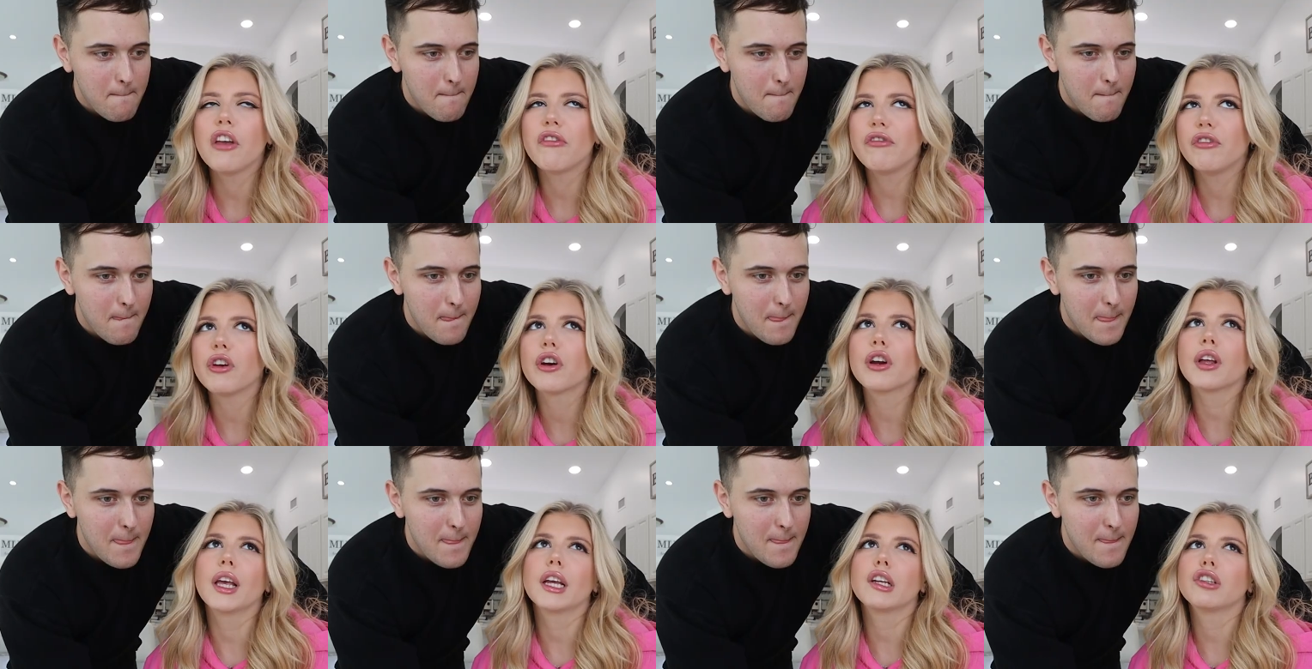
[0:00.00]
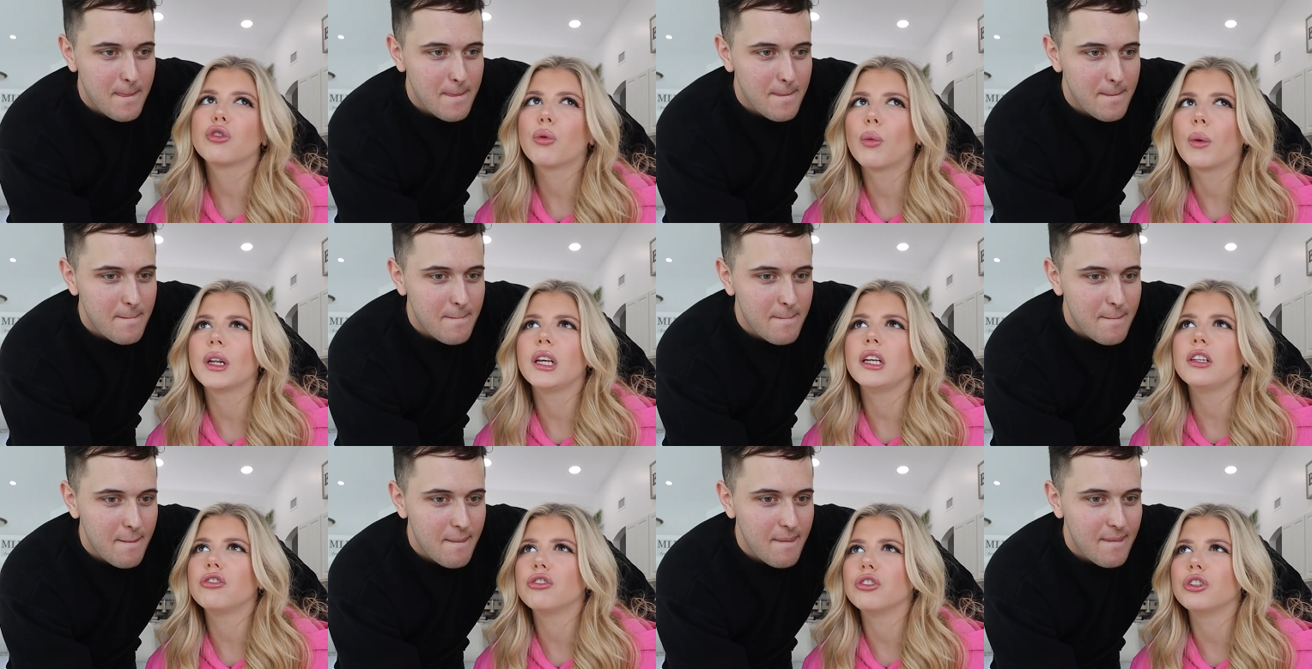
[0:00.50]
Speaker 1: if you're like
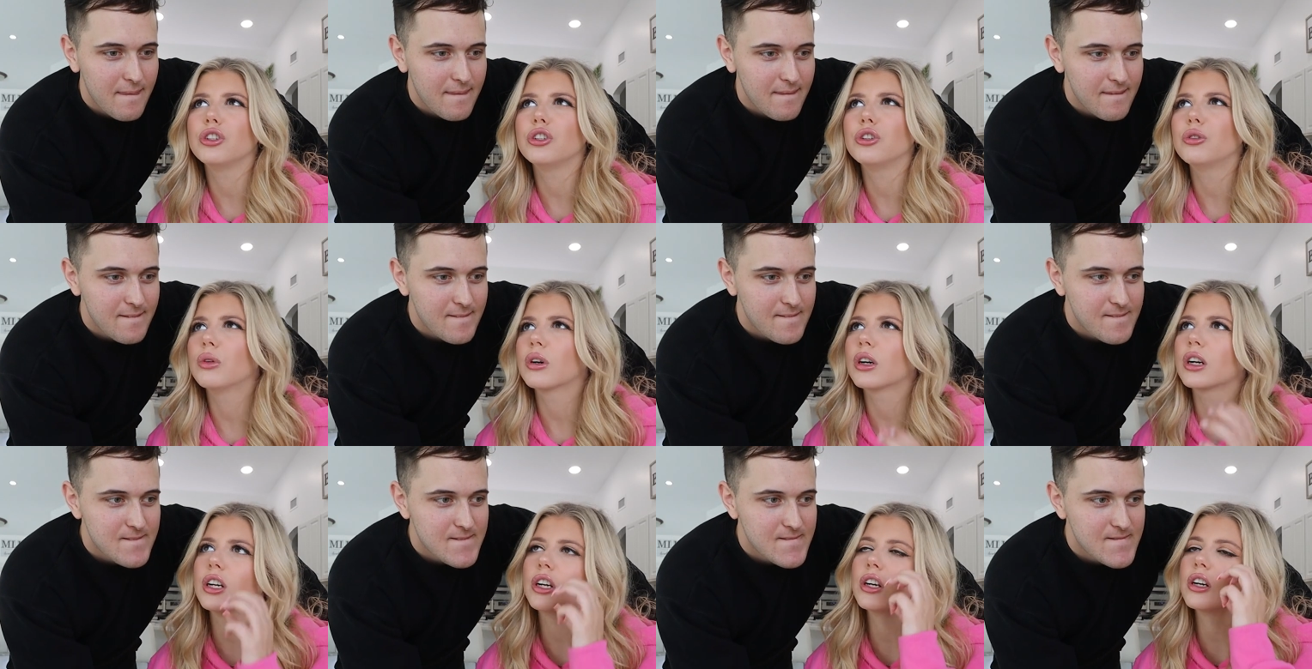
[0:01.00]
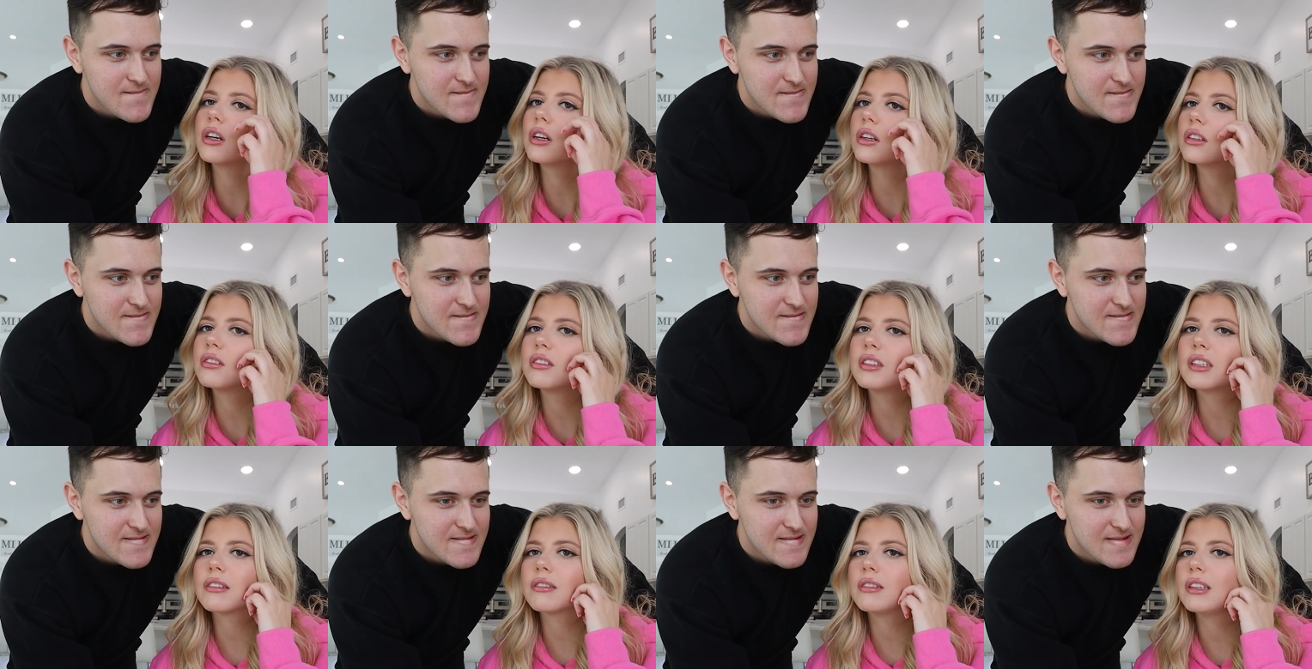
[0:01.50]
22 or you're
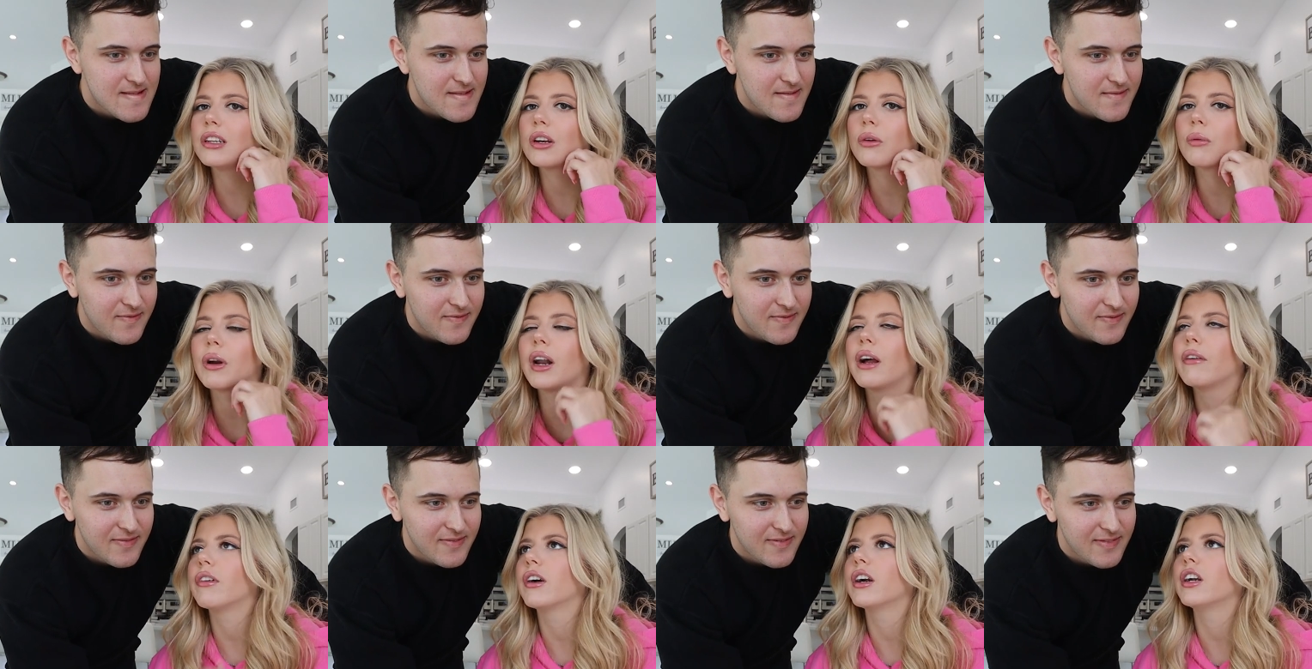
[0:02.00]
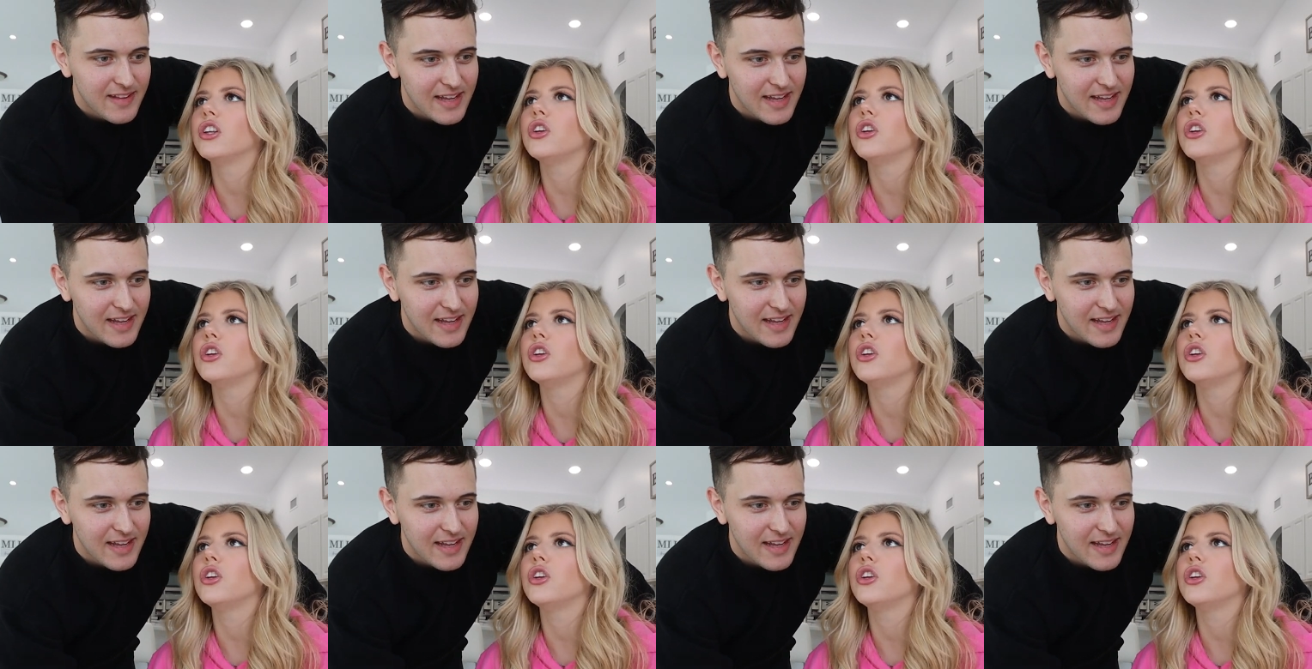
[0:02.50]
16 or whatever